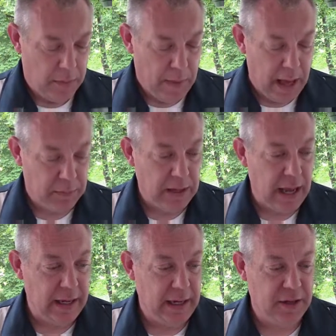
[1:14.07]
Bottom
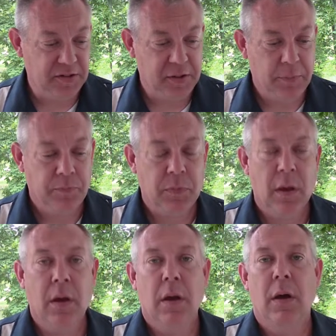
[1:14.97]
line is,
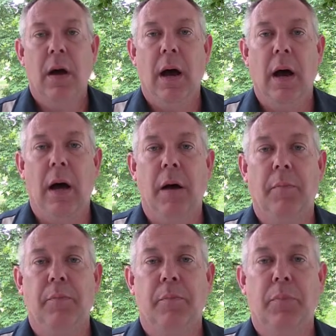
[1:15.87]

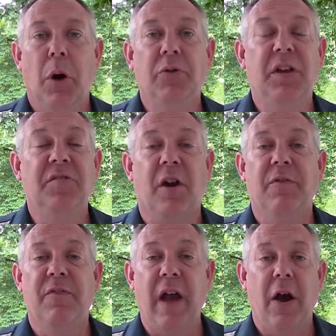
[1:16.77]
um, proteins are
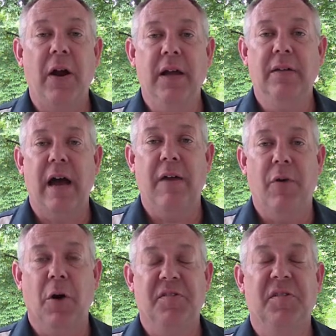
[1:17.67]
very
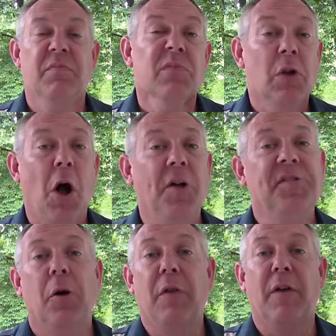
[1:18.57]
diverse.
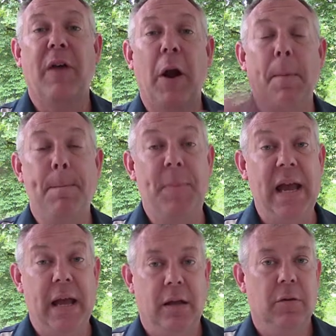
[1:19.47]
Also, they're very
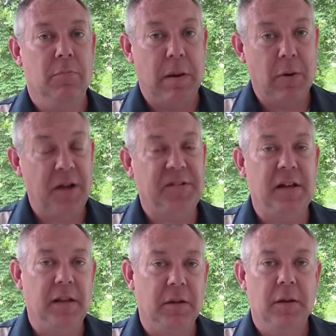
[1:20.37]
big. Remember I
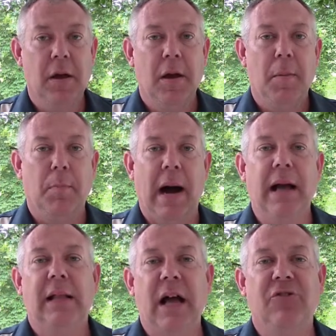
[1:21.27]
said that
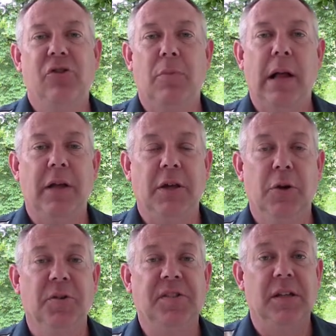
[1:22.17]
biological
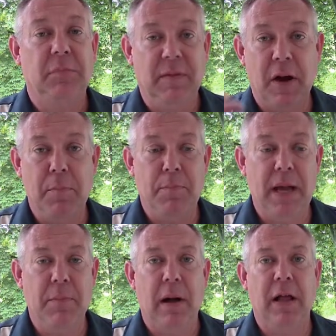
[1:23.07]
molecules tend to be very
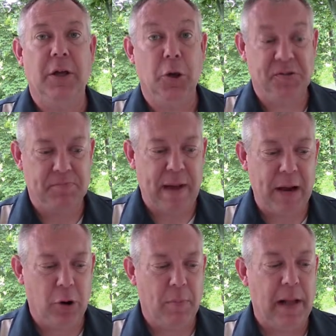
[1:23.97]
big molecules,
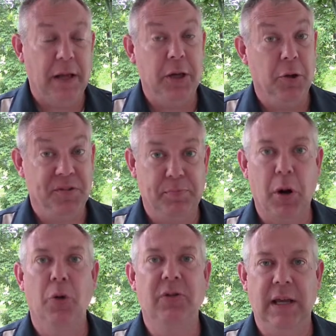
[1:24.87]
macromolecules.
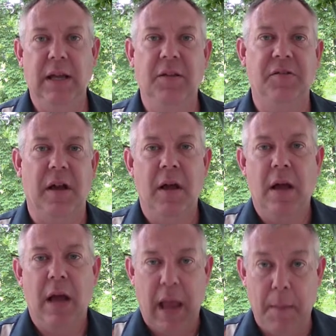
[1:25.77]
Proteins
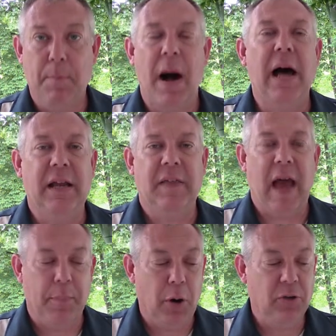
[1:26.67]
embody
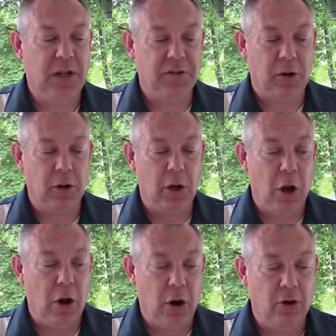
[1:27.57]
that. Proteins are
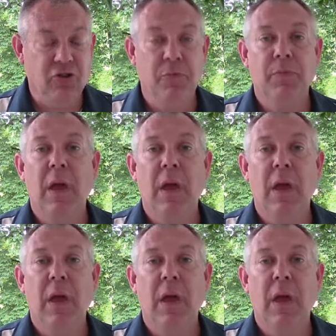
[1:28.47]
large